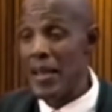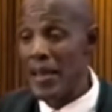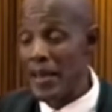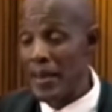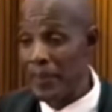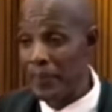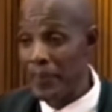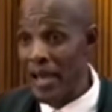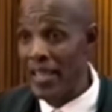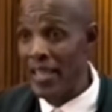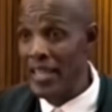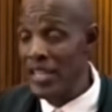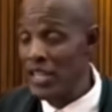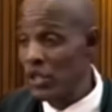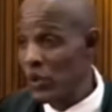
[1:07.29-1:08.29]
And
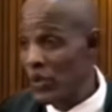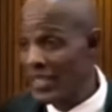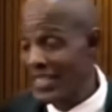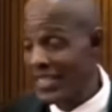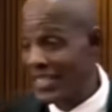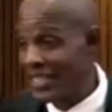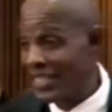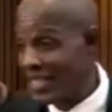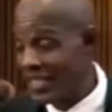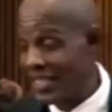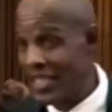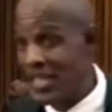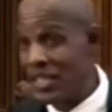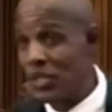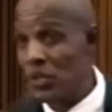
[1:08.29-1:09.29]
I then requested
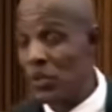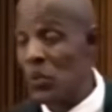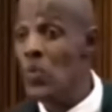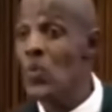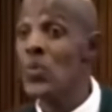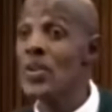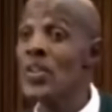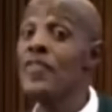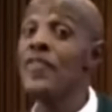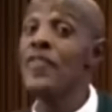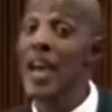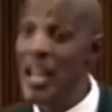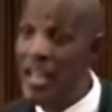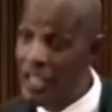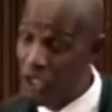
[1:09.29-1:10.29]
the state to
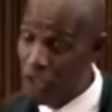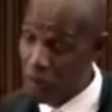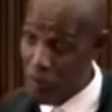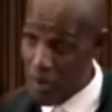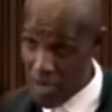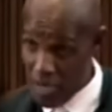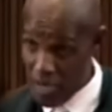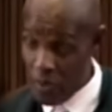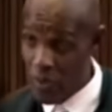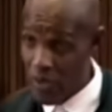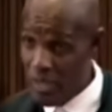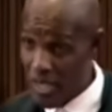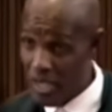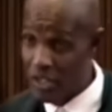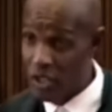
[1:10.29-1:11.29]
refurnish me
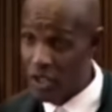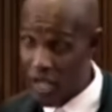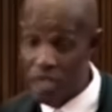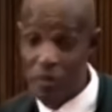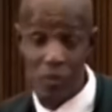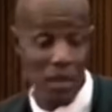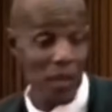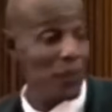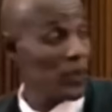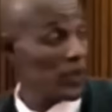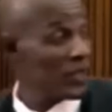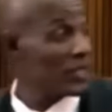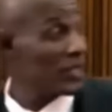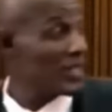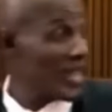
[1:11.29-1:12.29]
with that statement
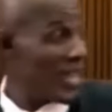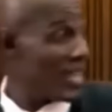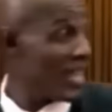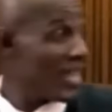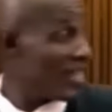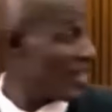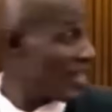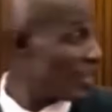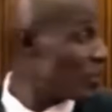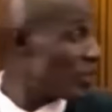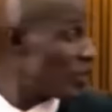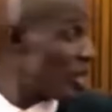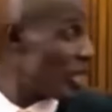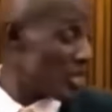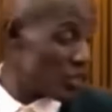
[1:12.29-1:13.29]
because then I
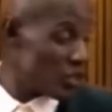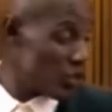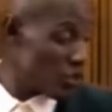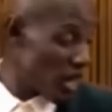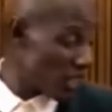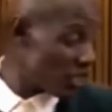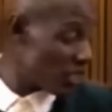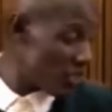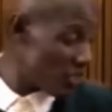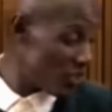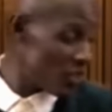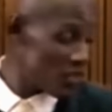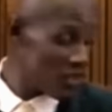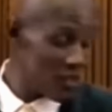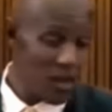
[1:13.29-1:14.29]
needed to take
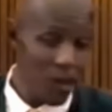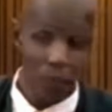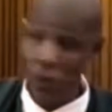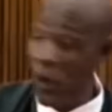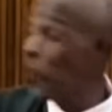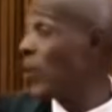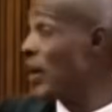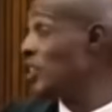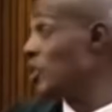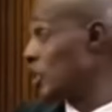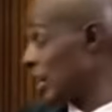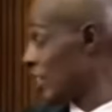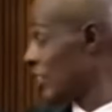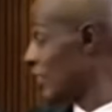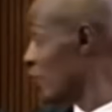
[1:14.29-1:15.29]
instructions, proper
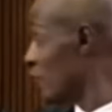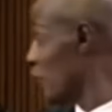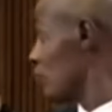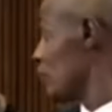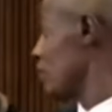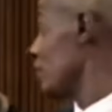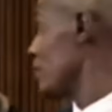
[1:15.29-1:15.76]
instructions